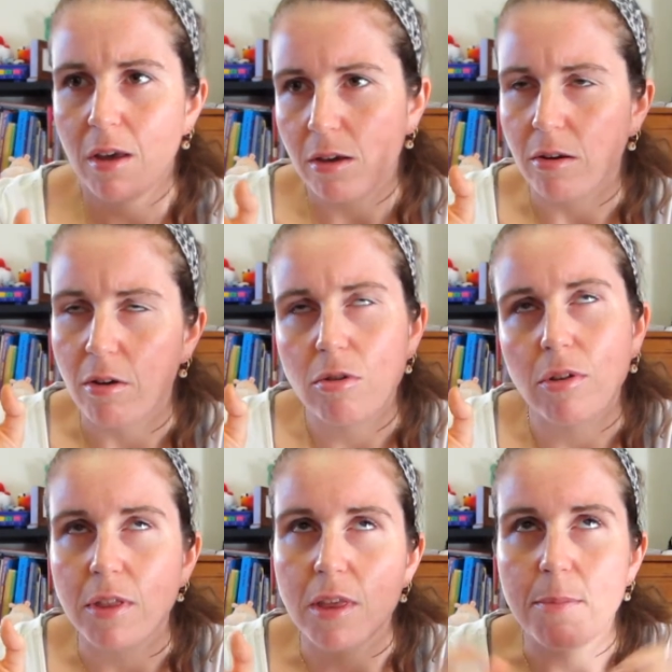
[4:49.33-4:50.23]
you know, not
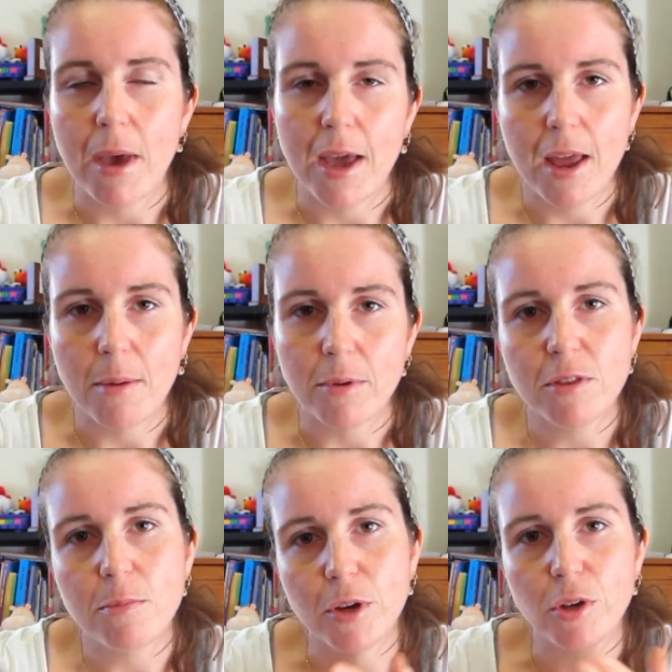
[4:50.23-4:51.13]
that they're bad
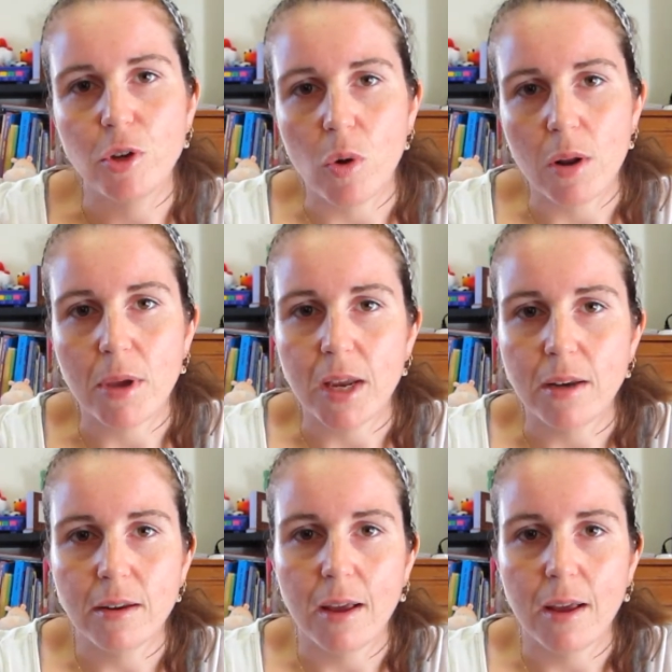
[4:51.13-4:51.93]
habits, but you know what I mean.